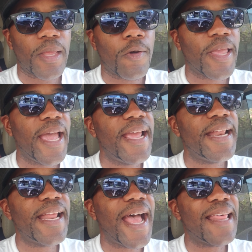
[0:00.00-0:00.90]
Okay,
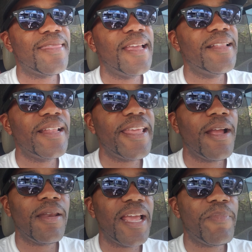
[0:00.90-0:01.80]
I think that
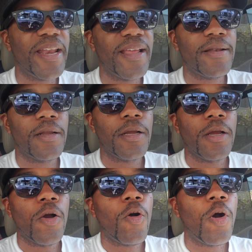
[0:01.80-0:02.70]
they're limited
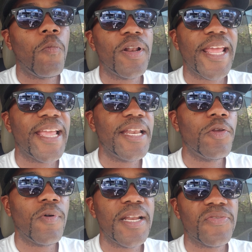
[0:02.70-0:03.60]
on what they can
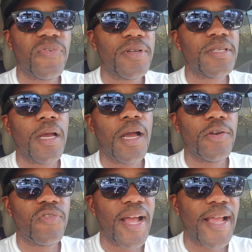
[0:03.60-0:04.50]
do in this first
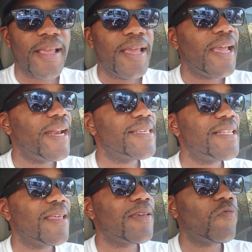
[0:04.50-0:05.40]
contract, and there's
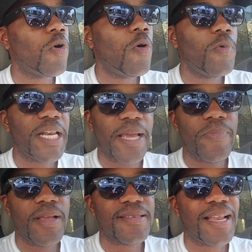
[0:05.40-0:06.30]
nothing wrong with that
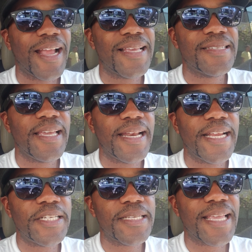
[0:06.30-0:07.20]
because, like I said,
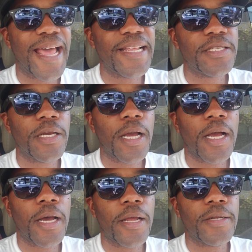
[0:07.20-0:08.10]
they just got into
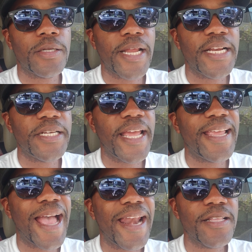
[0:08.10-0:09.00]
uh, they they
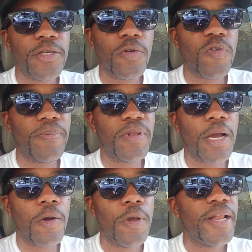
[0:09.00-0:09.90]
got into
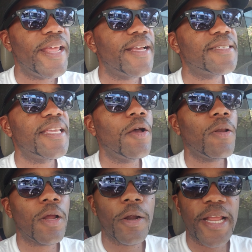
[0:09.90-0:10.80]
crypto. They're still
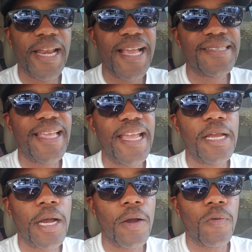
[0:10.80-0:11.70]
learning as they
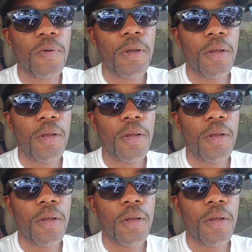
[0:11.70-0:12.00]
go.